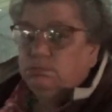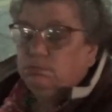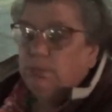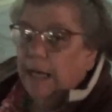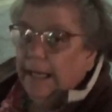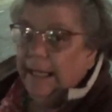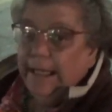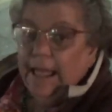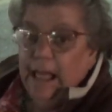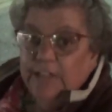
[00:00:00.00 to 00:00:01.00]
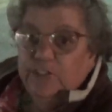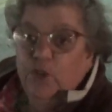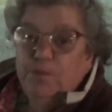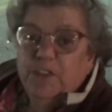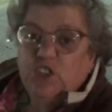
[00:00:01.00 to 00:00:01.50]
Real ones?
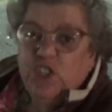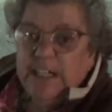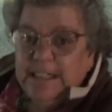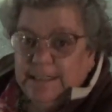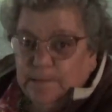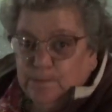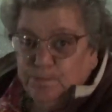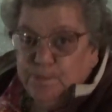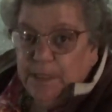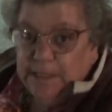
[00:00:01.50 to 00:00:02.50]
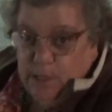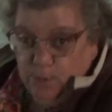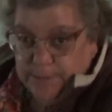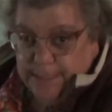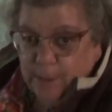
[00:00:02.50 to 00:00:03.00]
They're machine billy
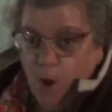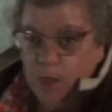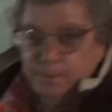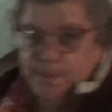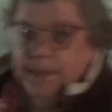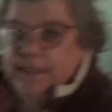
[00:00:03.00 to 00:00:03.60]
goats. They call them billy